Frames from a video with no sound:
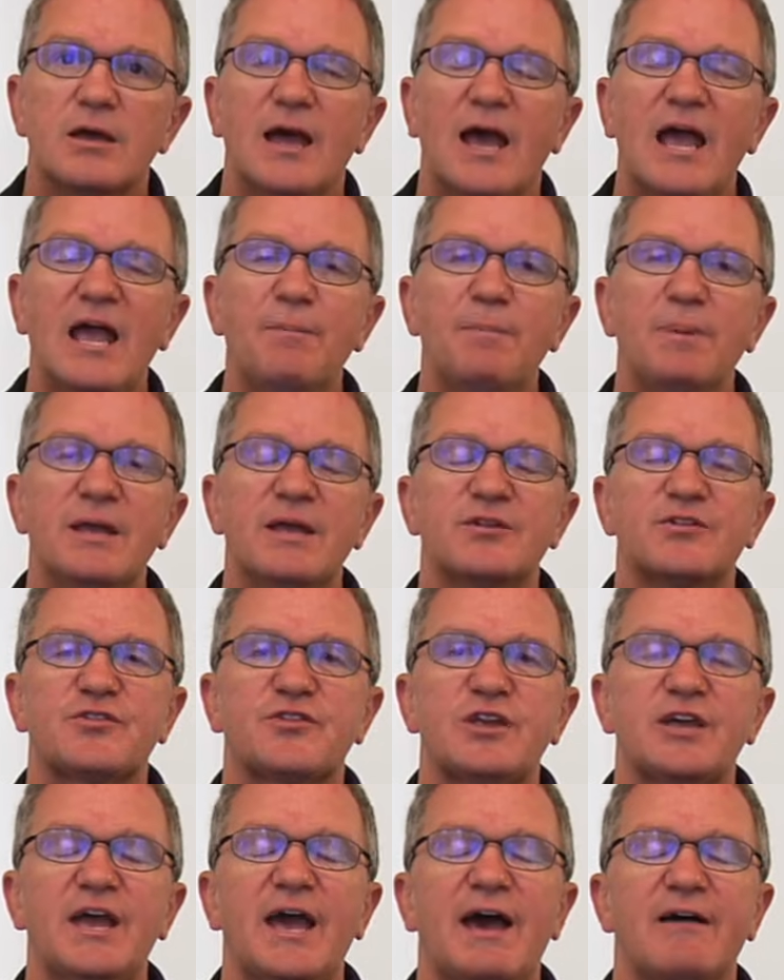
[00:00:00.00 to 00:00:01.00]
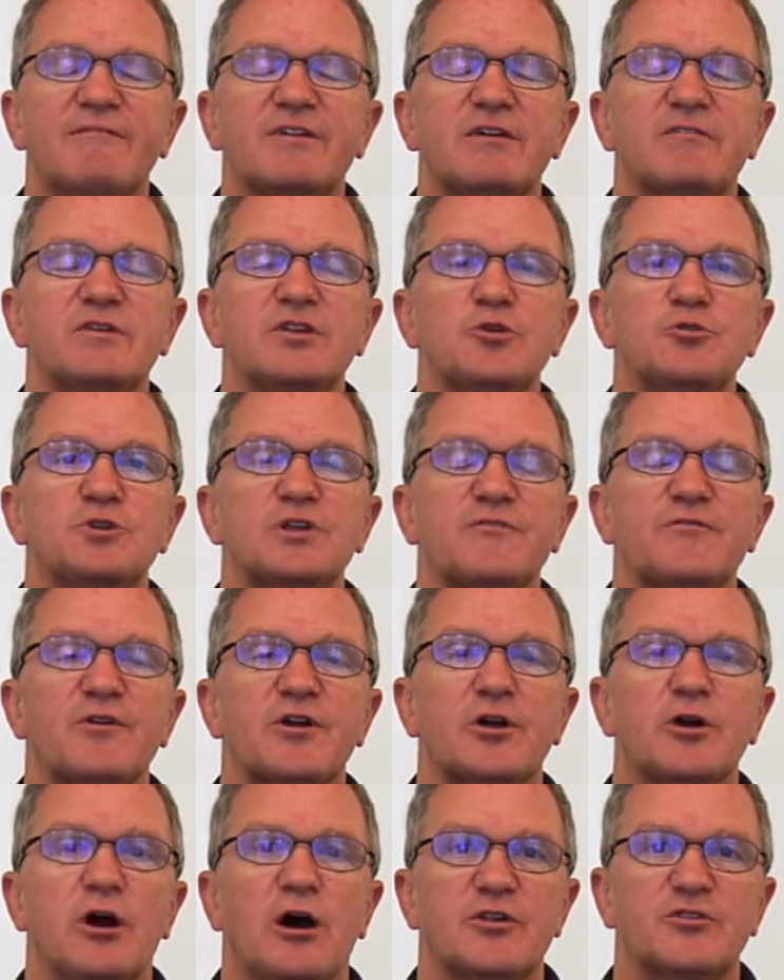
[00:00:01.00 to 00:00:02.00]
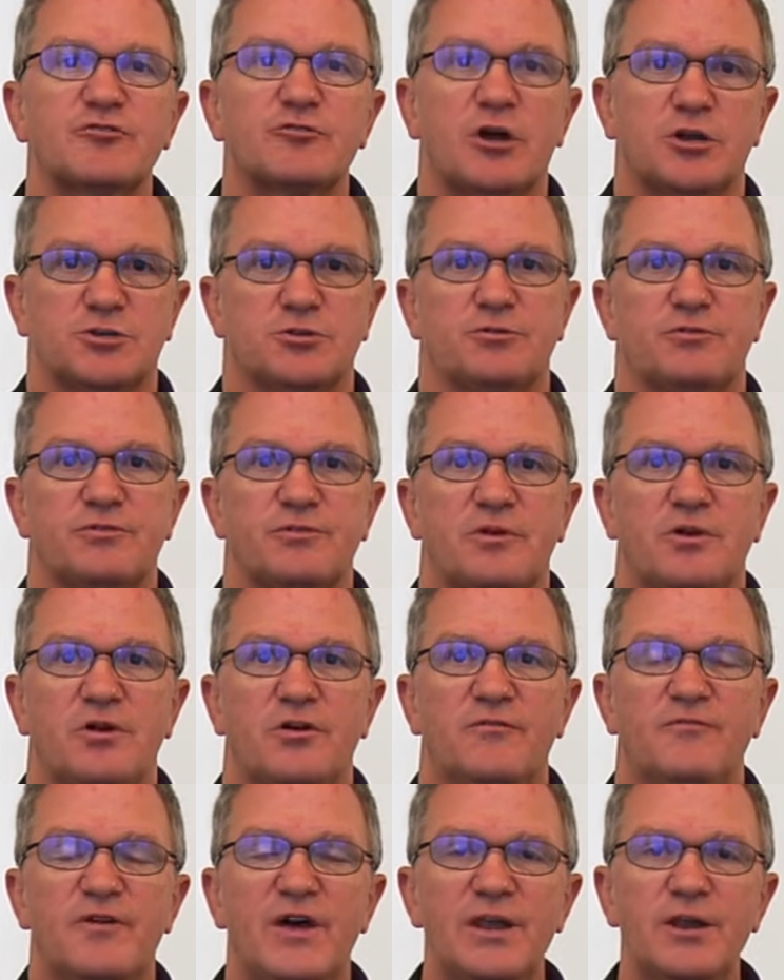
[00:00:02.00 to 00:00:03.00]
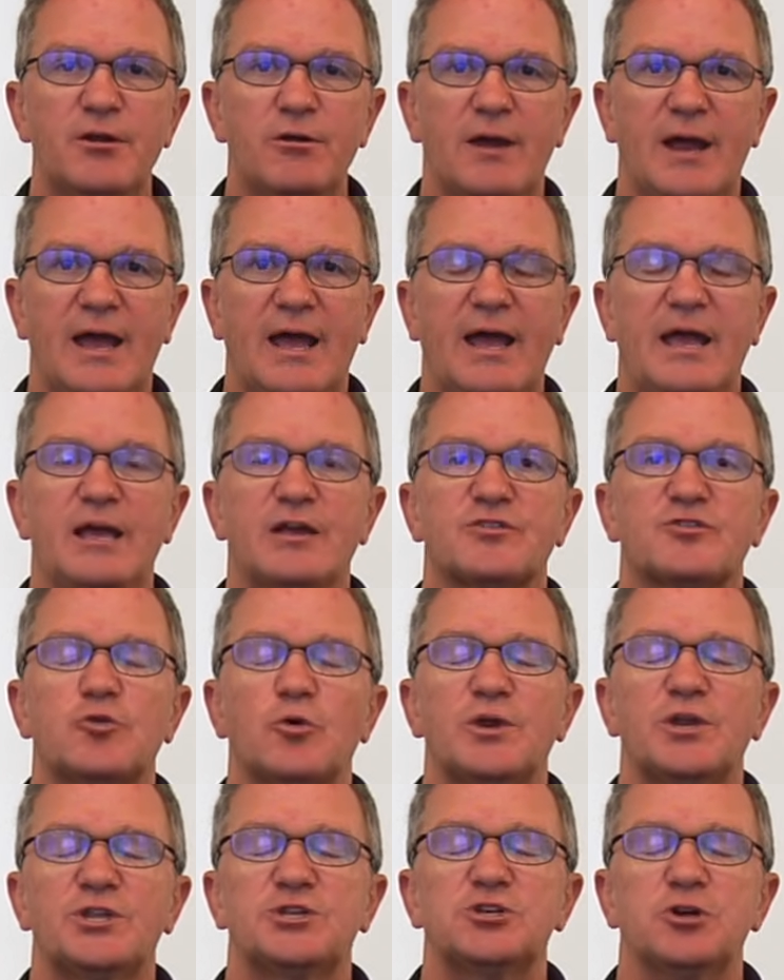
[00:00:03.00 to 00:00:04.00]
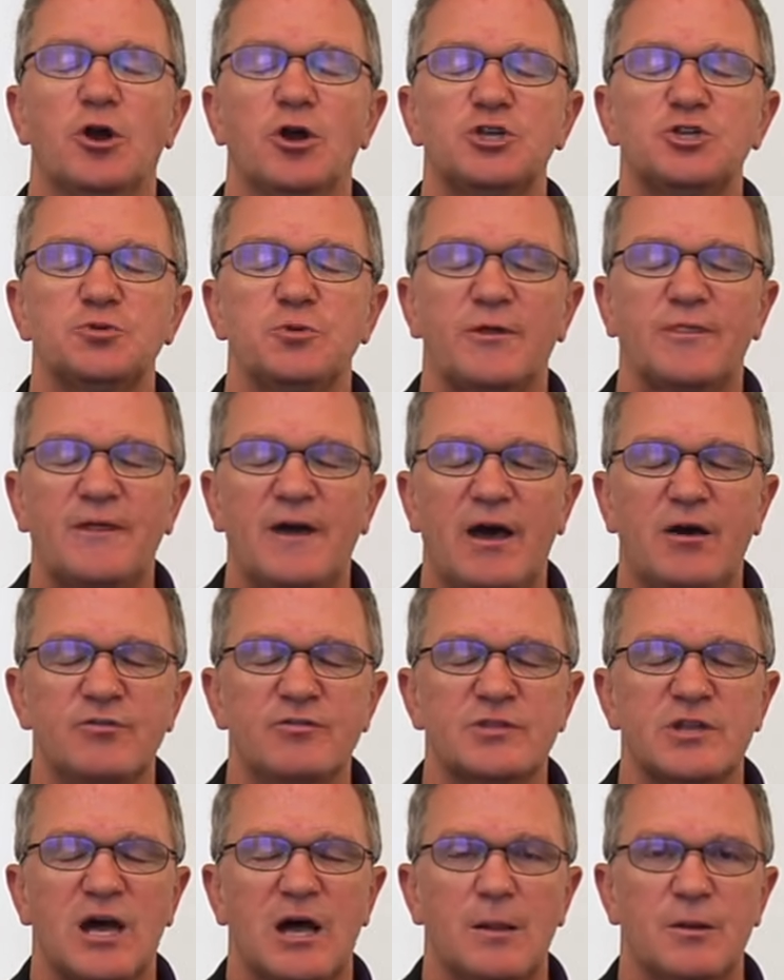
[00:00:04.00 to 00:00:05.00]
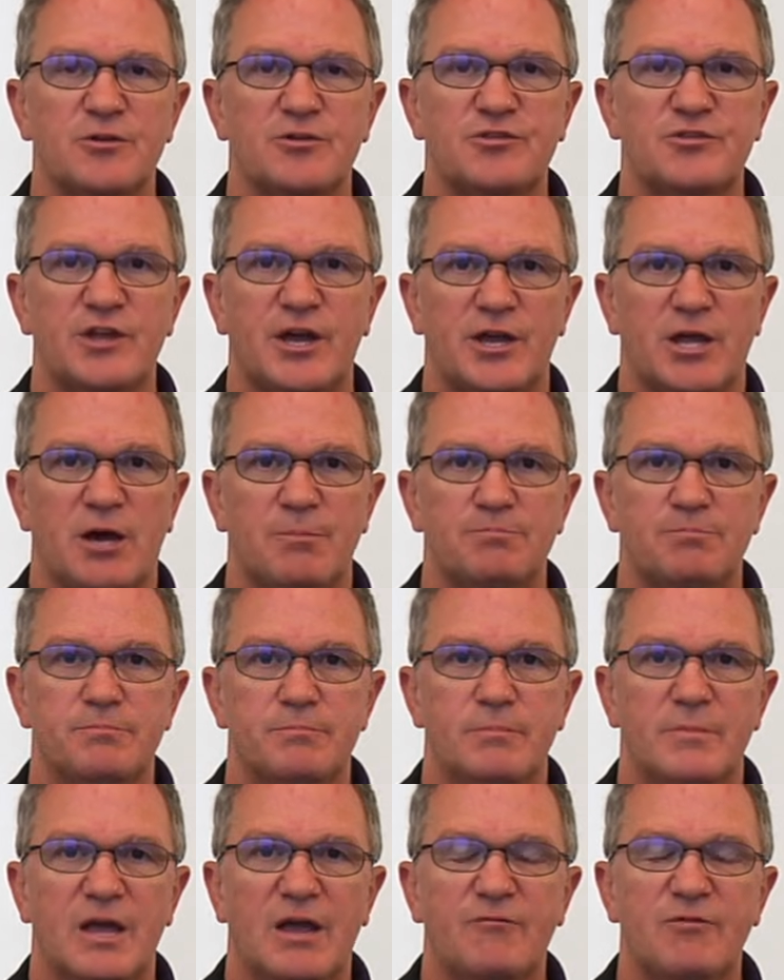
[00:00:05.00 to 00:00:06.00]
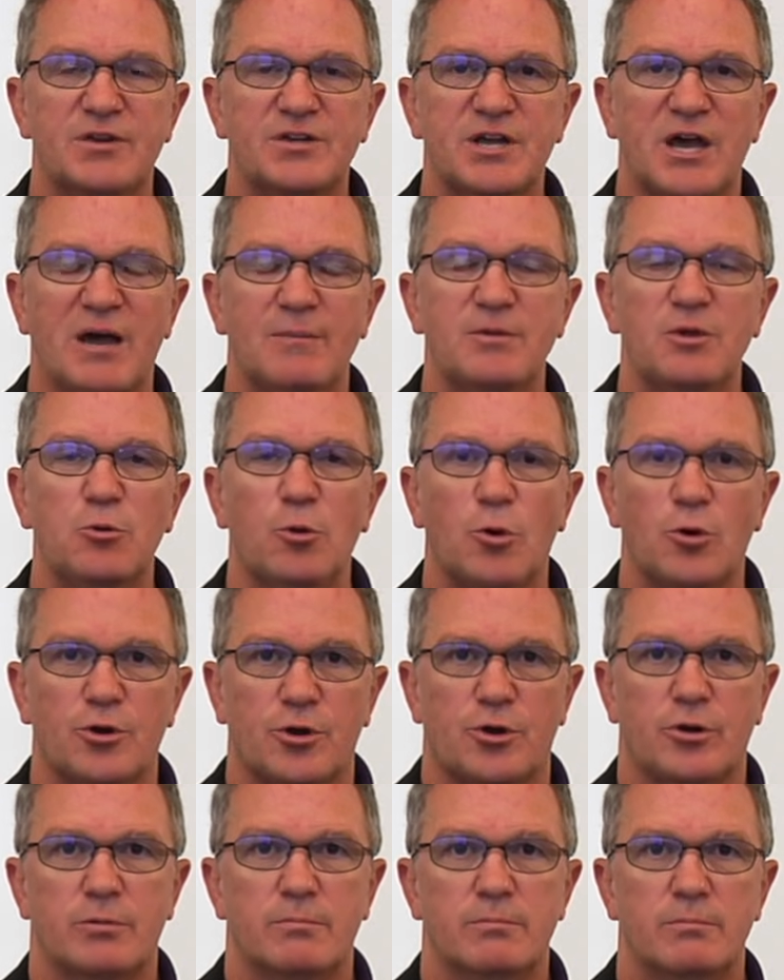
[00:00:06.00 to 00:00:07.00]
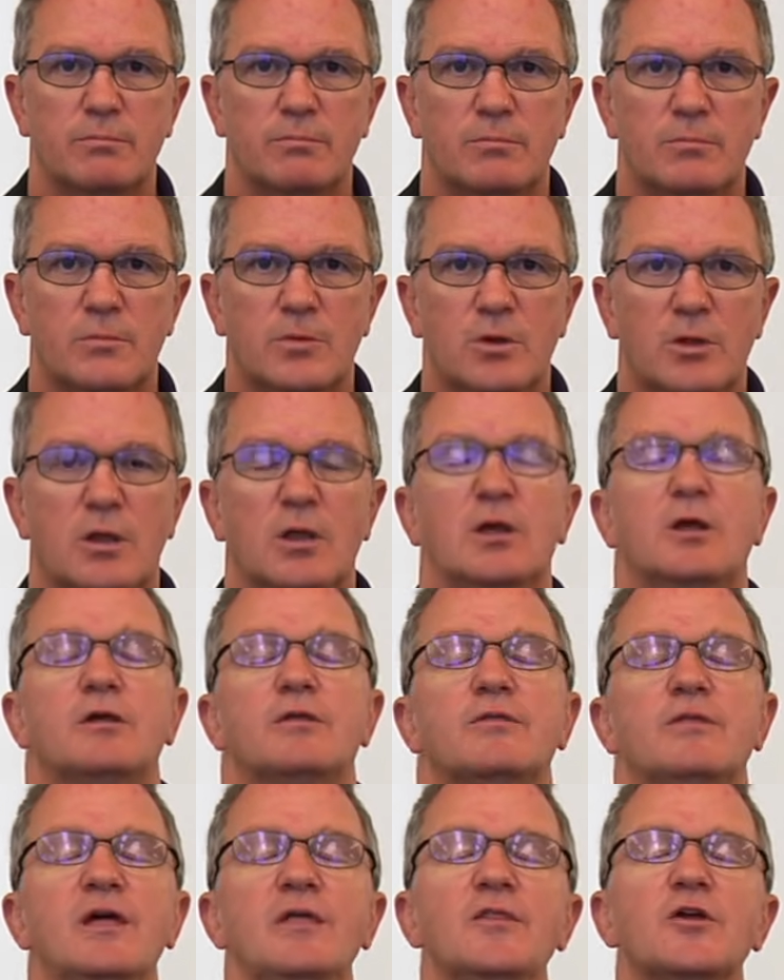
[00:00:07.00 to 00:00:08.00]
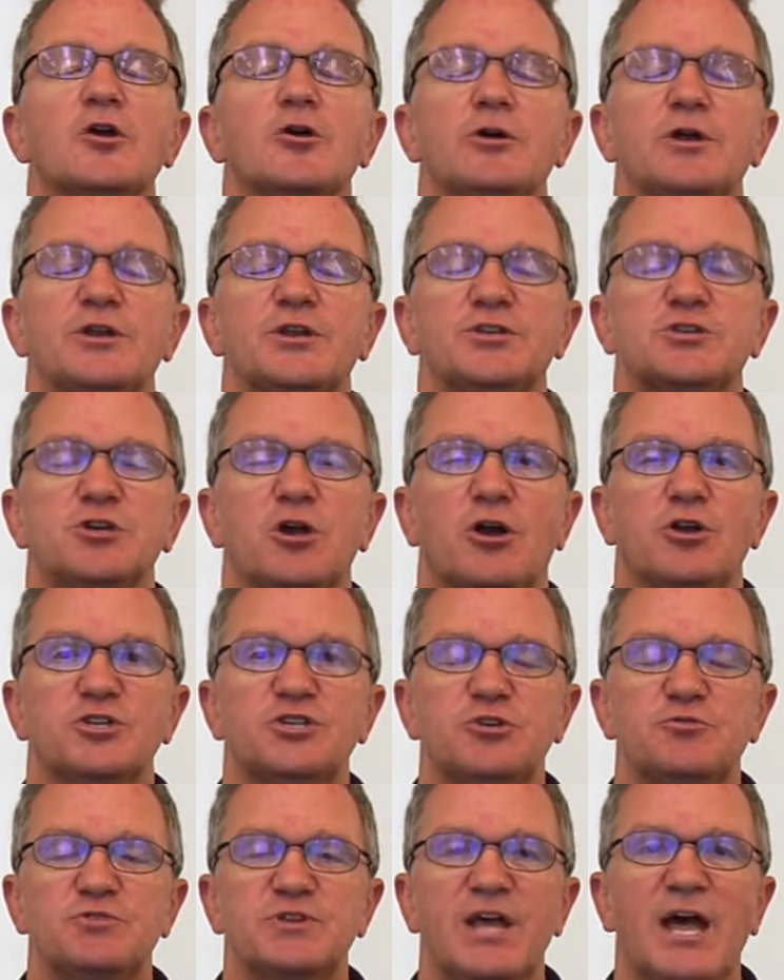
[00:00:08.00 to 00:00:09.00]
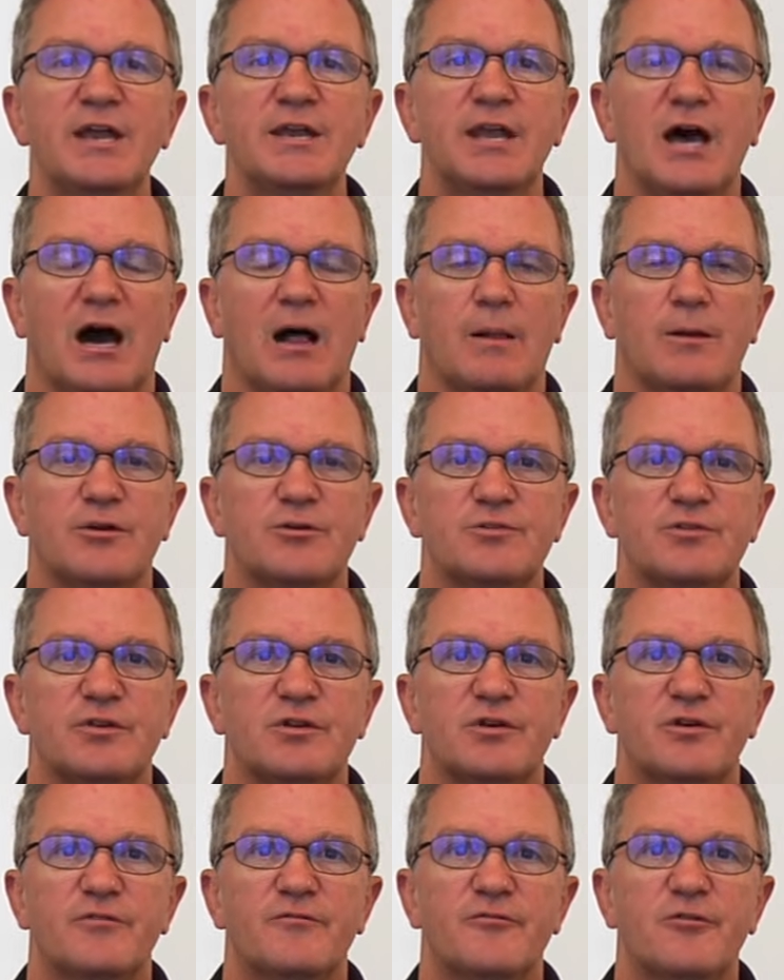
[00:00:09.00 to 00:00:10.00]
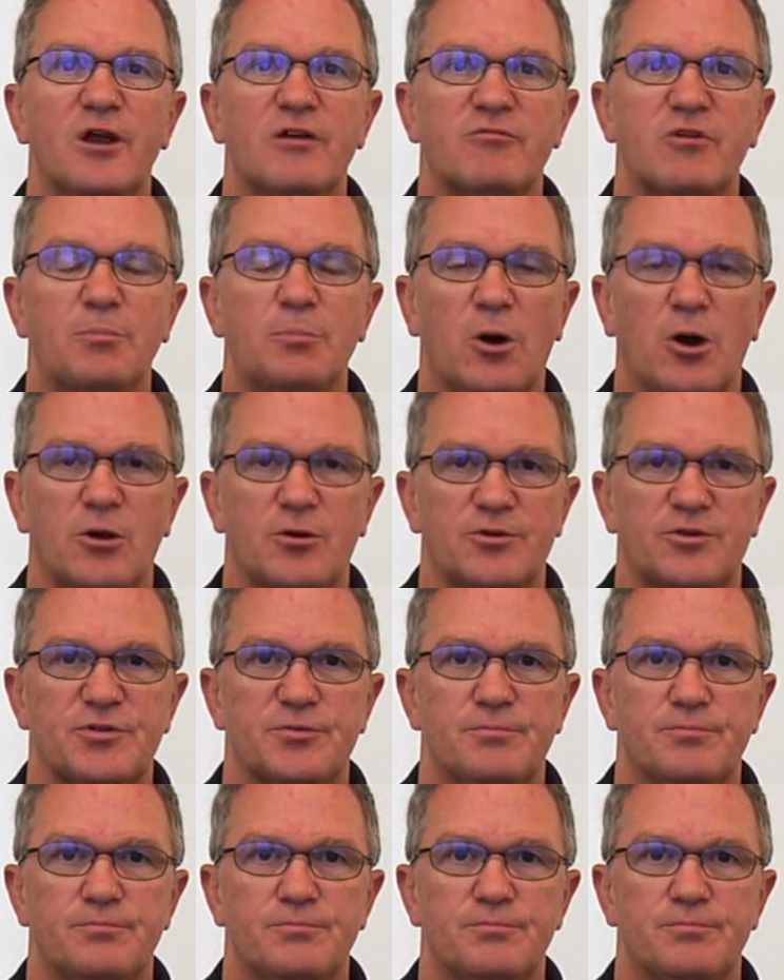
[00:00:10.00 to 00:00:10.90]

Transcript: A, B, and C have given you different cost structures. Vendor A is going to charge you $1,000 setup every time you order. Then they're going to charge you $10 for every part.